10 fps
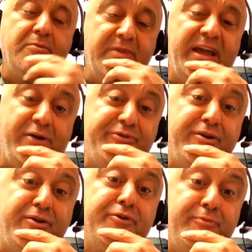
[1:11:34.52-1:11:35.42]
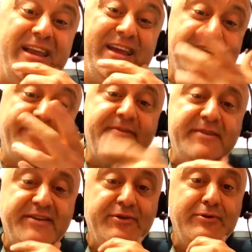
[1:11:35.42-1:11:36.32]
the housing cost will increase.
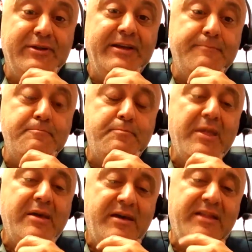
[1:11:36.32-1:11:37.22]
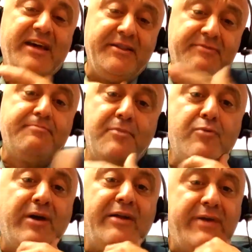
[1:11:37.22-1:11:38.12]
It's only, and that's
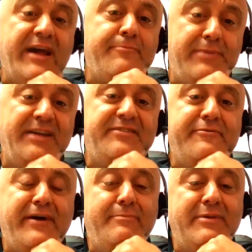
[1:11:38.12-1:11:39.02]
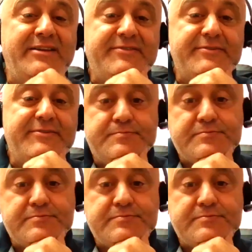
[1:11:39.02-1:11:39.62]
where we are placing families.